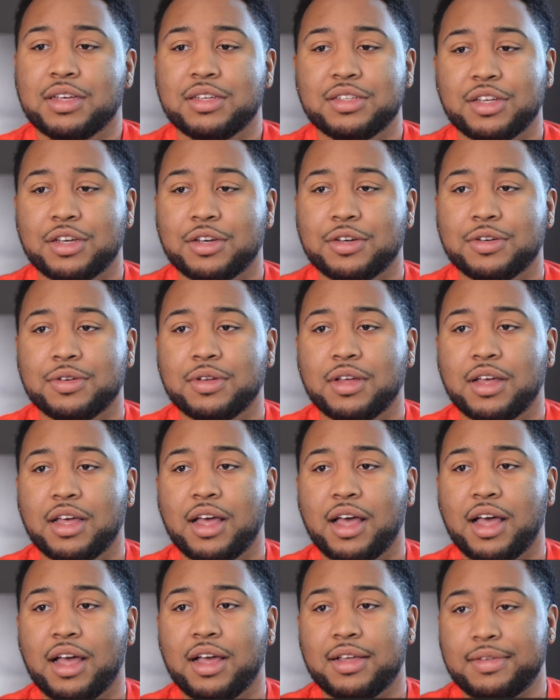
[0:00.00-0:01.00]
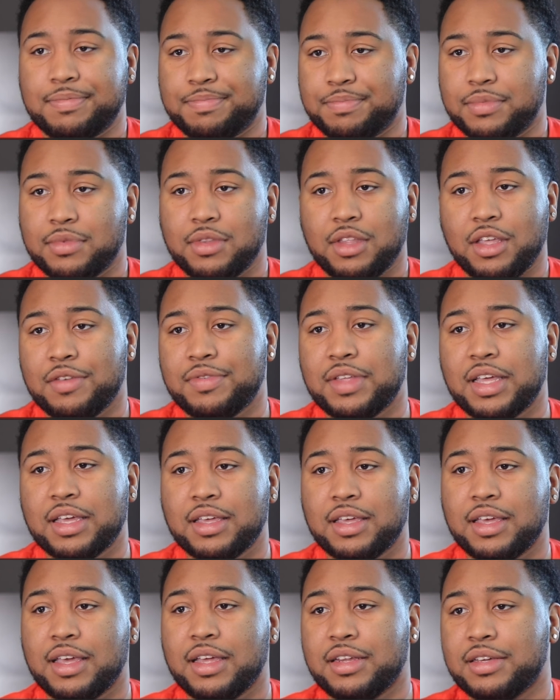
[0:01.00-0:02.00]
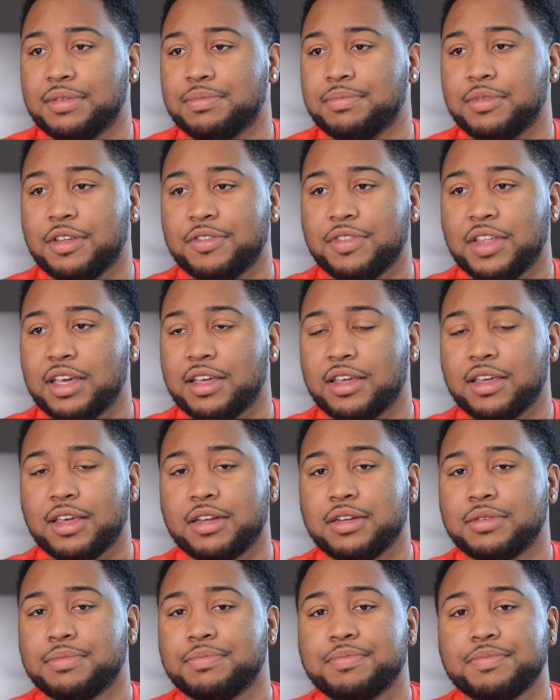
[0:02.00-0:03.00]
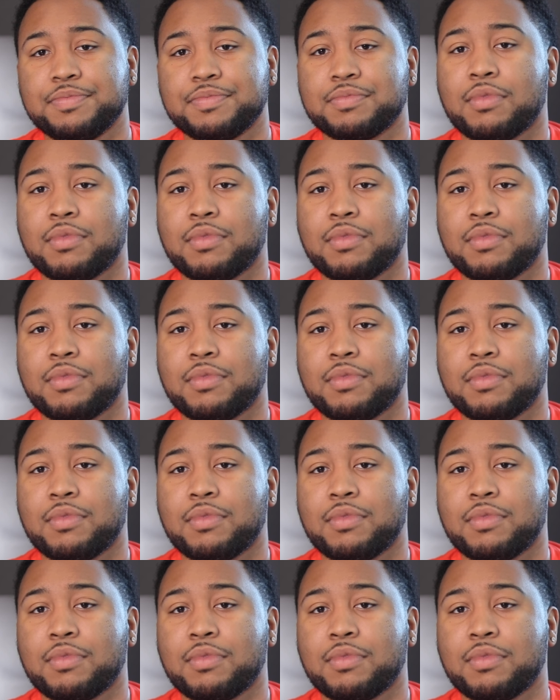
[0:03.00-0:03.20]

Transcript: So if they can get him,